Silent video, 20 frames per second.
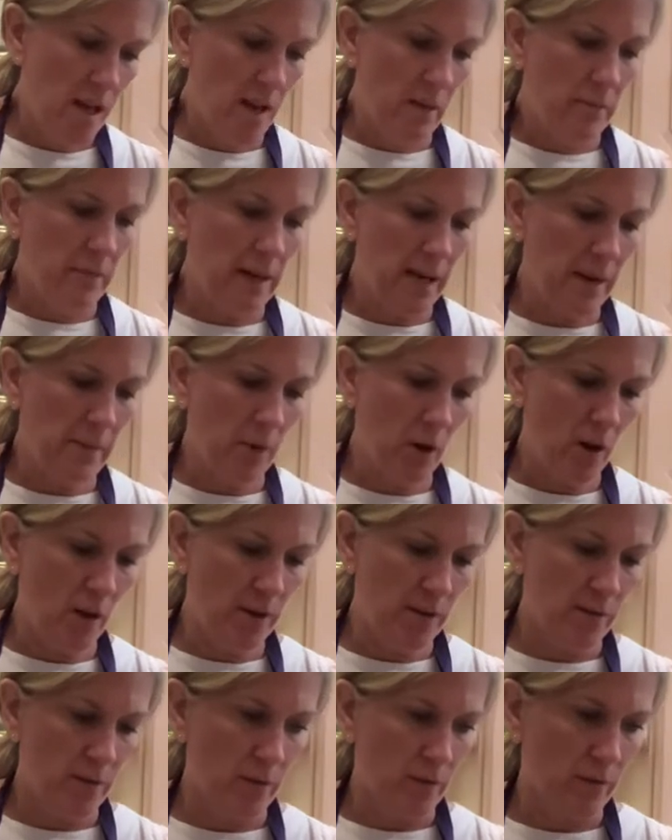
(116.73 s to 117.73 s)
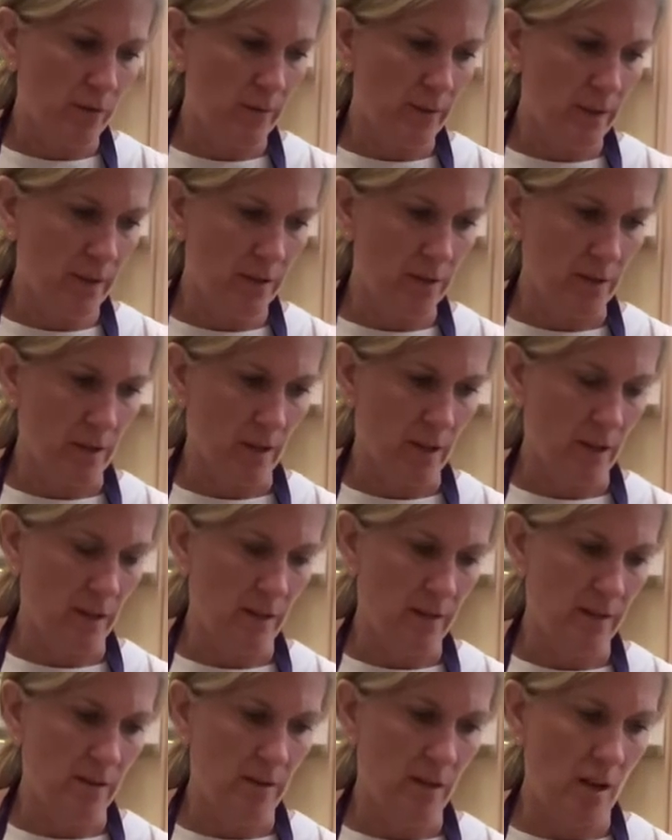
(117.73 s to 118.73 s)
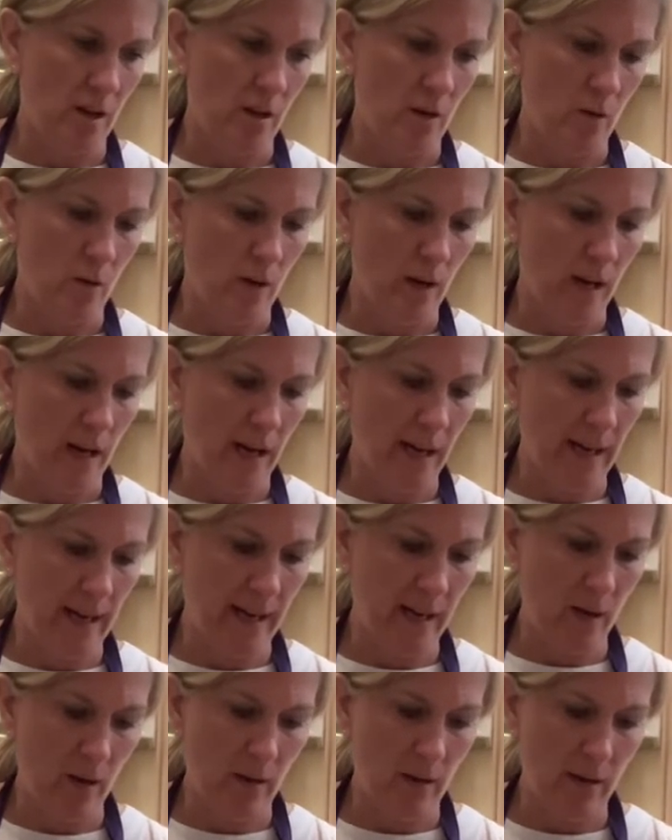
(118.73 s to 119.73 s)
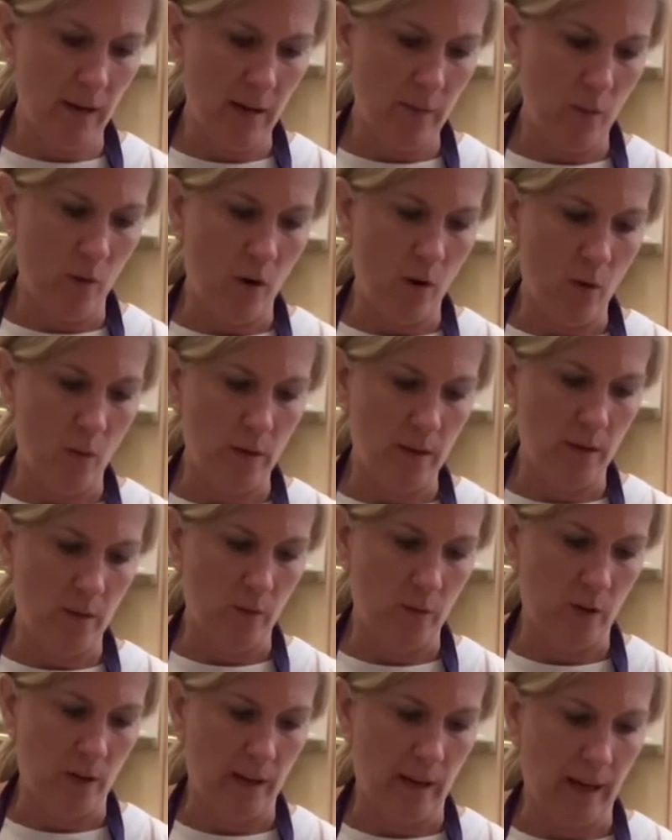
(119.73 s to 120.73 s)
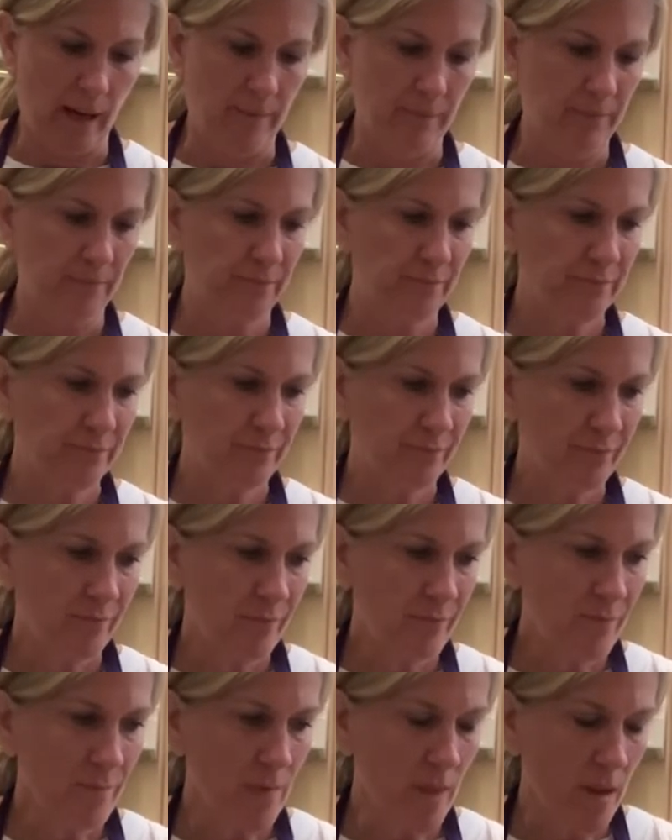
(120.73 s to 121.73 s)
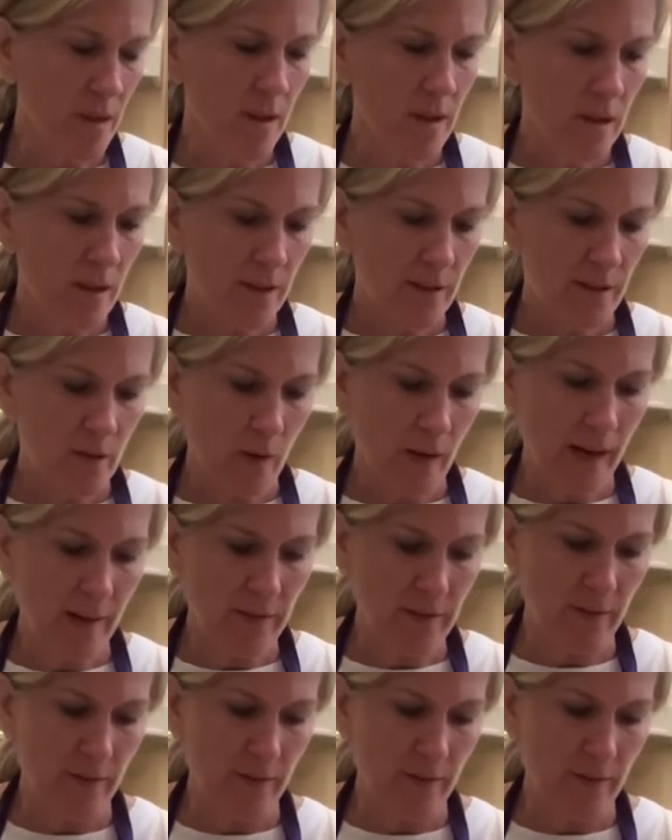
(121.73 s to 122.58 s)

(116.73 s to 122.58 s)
but I'm also a realtor, so I am always working. So I have to